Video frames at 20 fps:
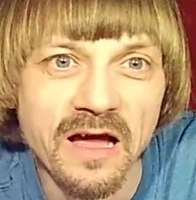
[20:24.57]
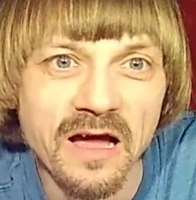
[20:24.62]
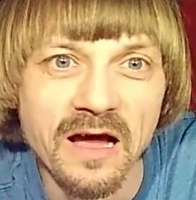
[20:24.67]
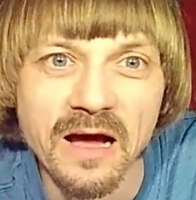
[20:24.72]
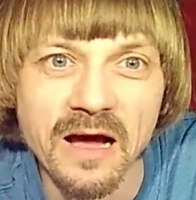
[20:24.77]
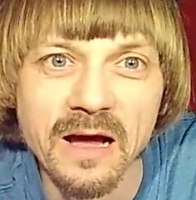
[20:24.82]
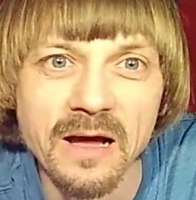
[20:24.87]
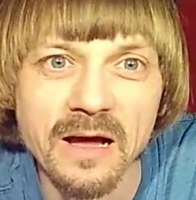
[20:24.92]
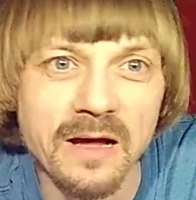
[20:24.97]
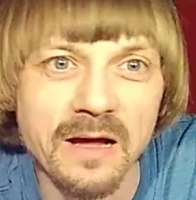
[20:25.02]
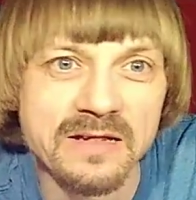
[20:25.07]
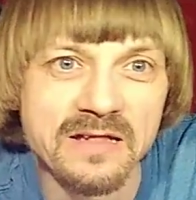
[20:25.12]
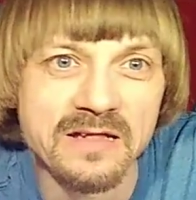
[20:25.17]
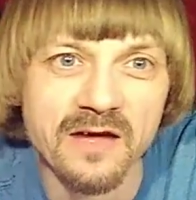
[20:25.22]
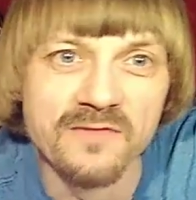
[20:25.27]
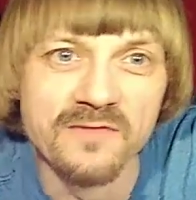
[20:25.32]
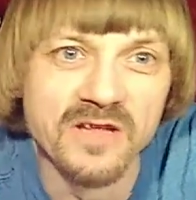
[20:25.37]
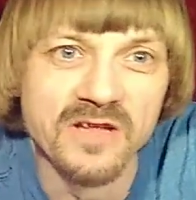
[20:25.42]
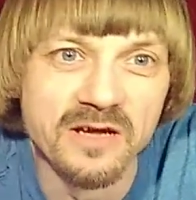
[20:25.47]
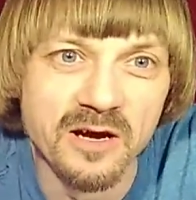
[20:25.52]
Uh, I'd
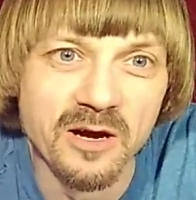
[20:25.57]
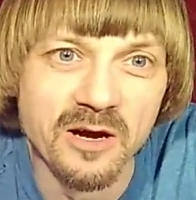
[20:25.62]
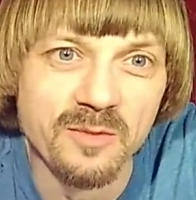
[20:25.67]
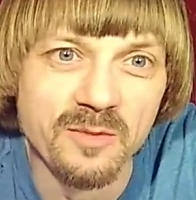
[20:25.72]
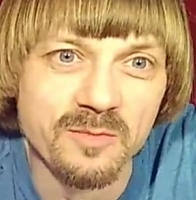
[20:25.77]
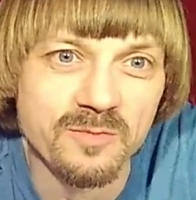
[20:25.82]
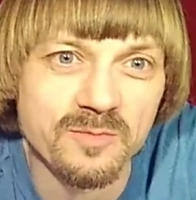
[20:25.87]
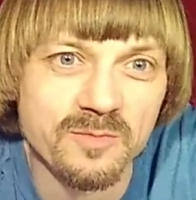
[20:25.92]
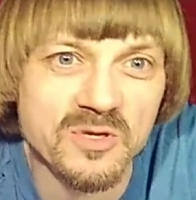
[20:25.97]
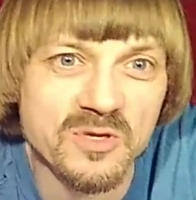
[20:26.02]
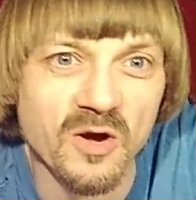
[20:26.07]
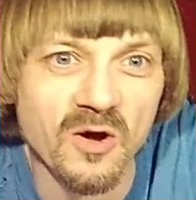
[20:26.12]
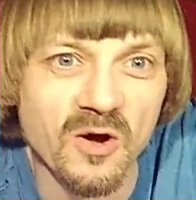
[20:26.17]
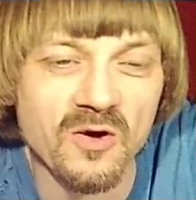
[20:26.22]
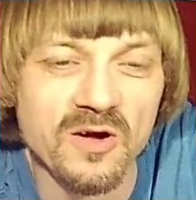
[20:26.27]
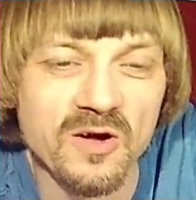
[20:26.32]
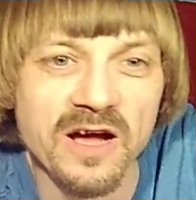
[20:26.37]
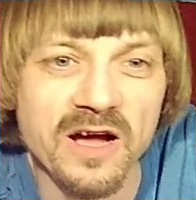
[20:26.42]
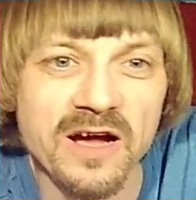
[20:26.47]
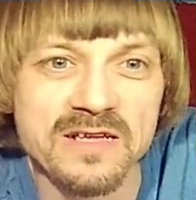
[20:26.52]
love to come to
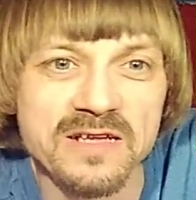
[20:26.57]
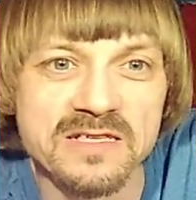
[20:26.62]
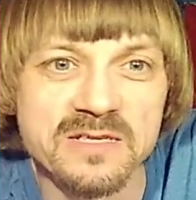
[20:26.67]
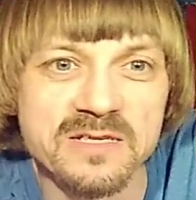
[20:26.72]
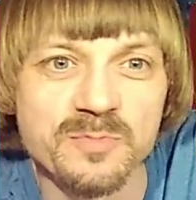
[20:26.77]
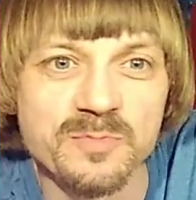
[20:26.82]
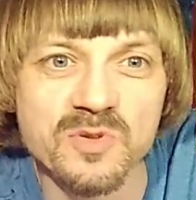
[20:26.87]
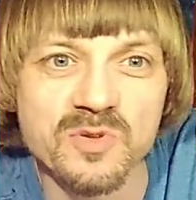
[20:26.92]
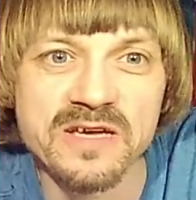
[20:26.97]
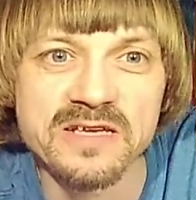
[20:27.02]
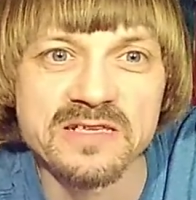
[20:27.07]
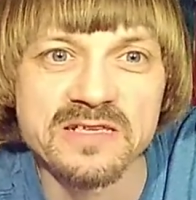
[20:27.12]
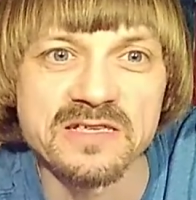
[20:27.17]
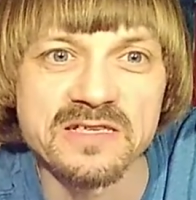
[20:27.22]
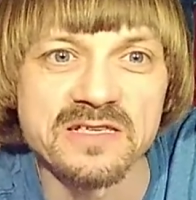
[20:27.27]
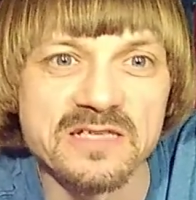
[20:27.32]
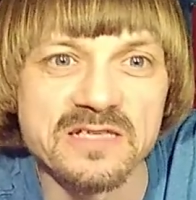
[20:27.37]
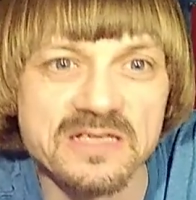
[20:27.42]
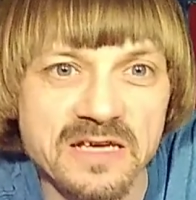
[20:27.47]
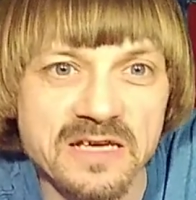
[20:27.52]
all kinds of
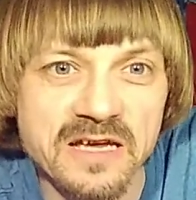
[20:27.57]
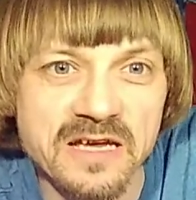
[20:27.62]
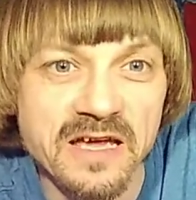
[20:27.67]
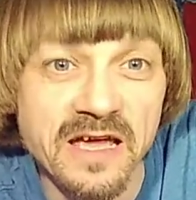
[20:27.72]
places.